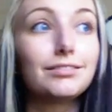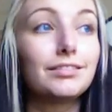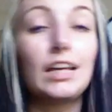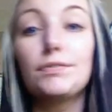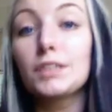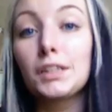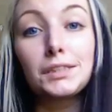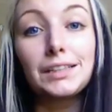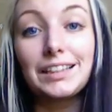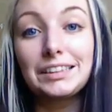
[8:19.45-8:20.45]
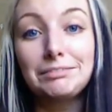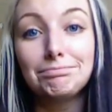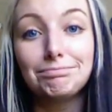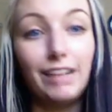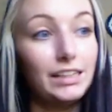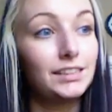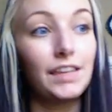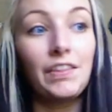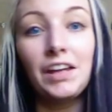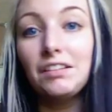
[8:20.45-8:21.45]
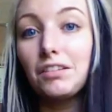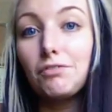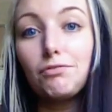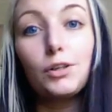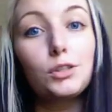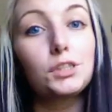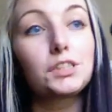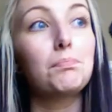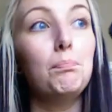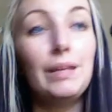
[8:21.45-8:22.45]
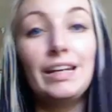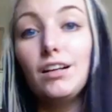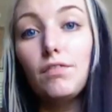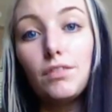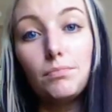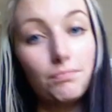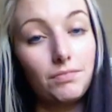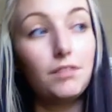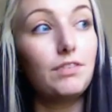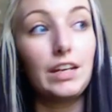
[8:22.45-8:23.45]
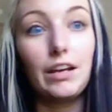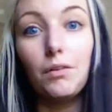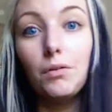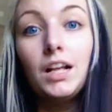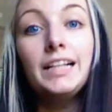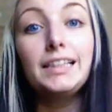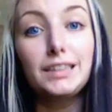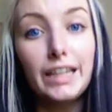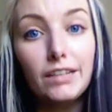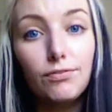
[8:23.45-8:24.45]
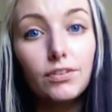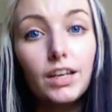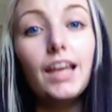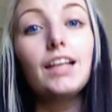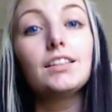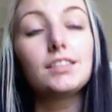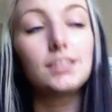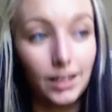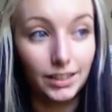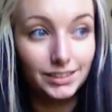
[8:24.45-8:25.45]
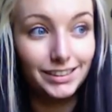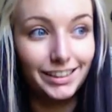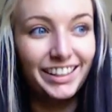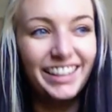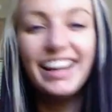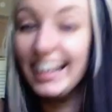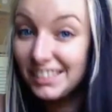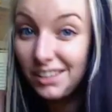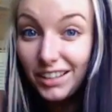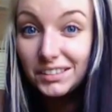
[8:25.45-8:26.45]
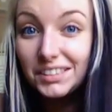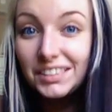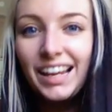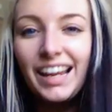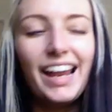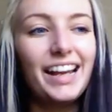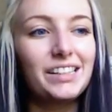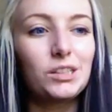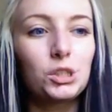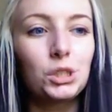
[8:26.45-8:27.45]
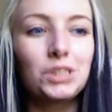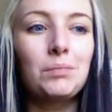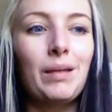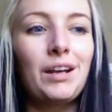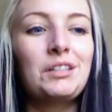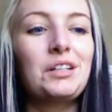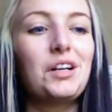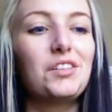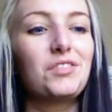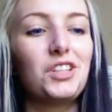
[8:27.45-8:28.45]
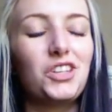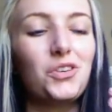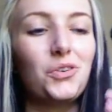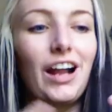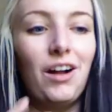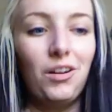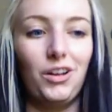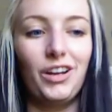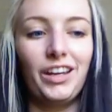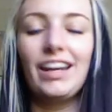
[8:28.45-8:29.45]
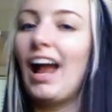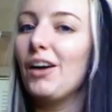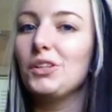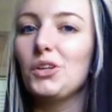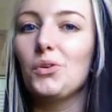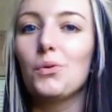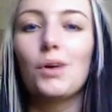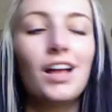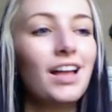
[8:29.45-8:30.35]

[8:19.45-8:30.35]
life's gonna suck. Said that in the first minute of the video. Life sucks. It does. And it's just a matter of your outlook and how you